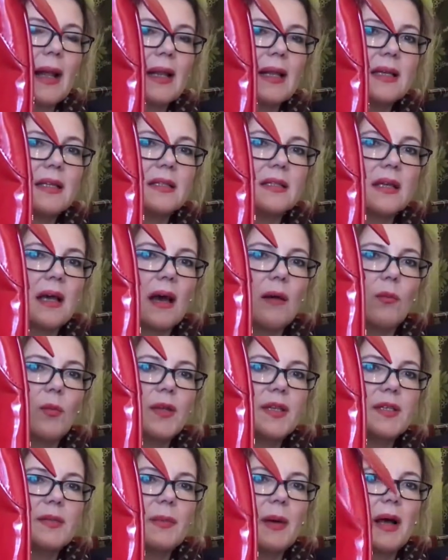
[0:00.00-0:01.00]
palettes and
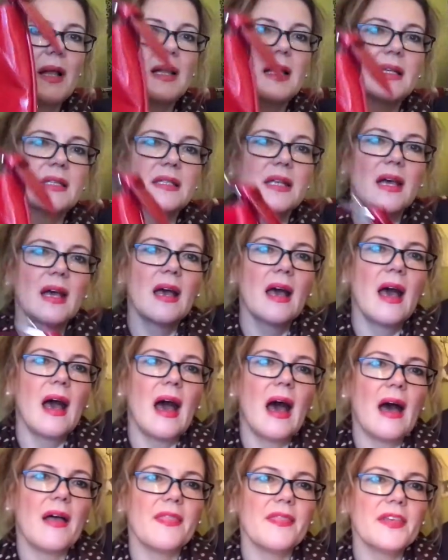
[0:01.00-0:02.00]
winter palettes,
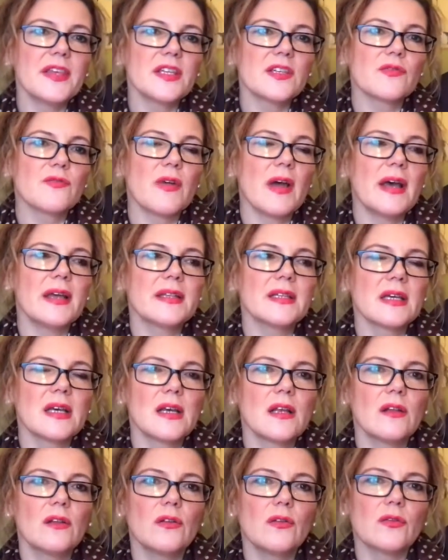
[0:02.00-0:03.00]
and this red
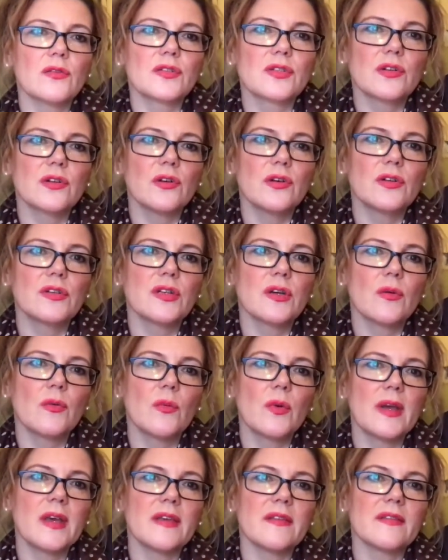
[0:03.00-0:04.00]
looks good
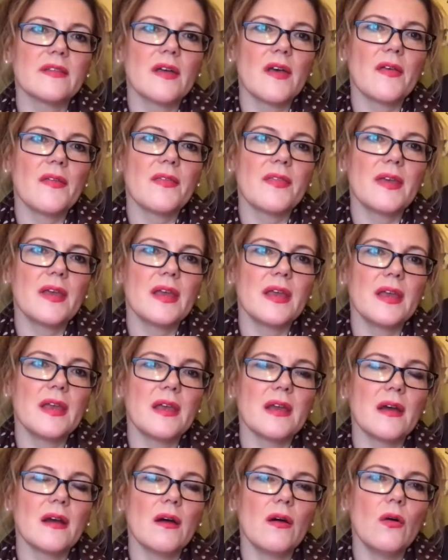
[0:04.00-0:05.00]
with
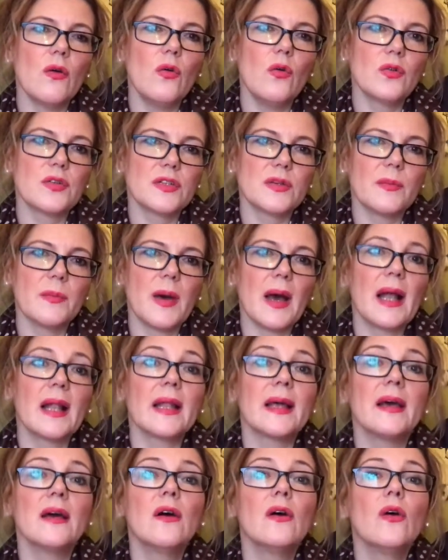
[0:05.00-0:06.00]
the autumn
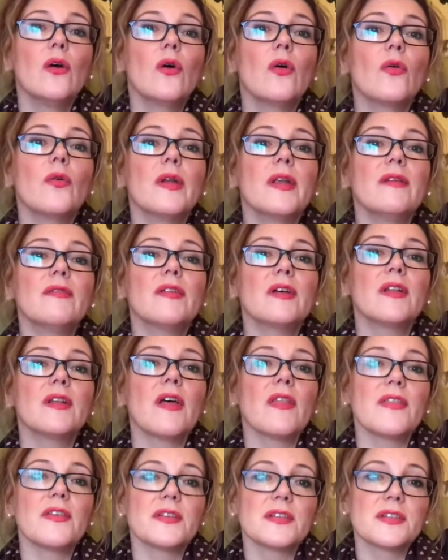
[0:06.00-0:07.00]
palette or
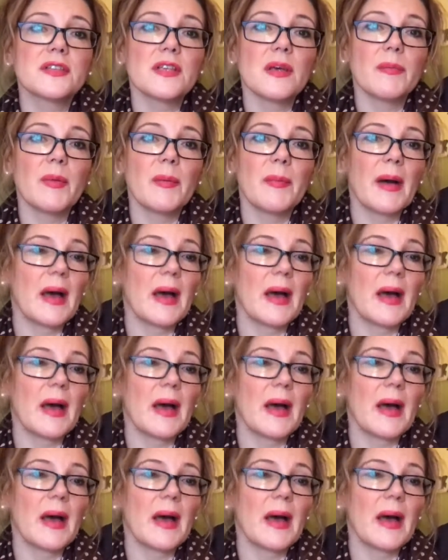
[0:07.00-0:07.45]
even the summer